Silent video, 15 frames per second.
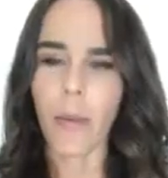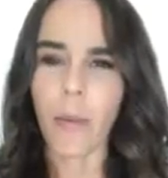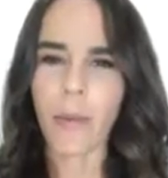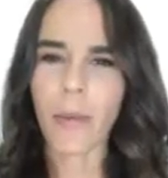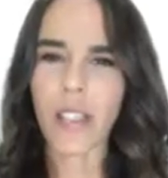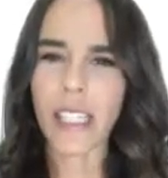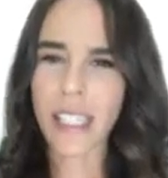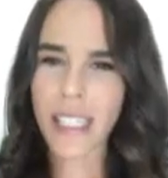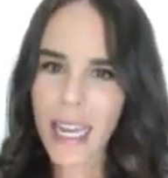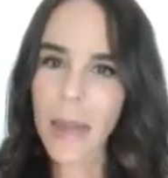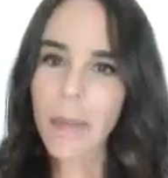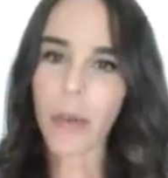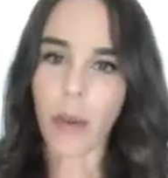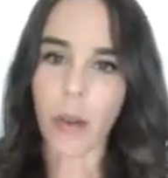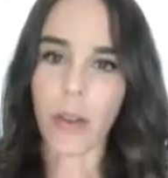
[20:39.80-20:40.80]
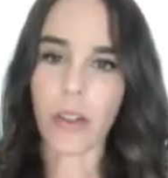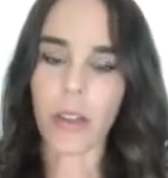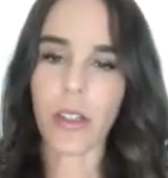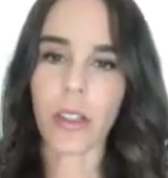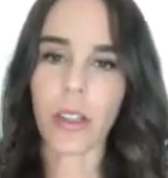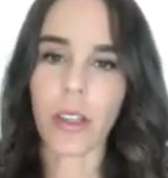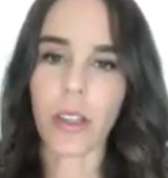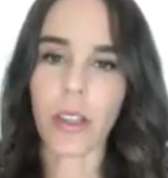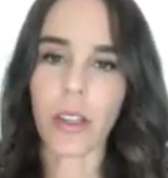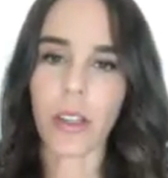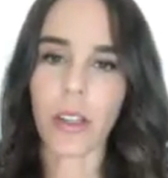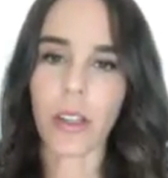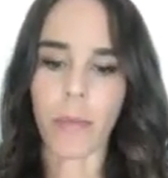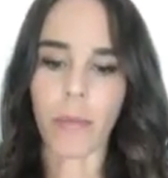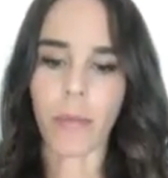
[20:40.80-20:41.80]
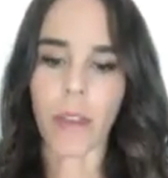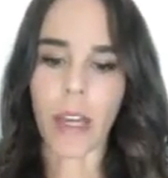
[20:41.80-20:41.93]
staples that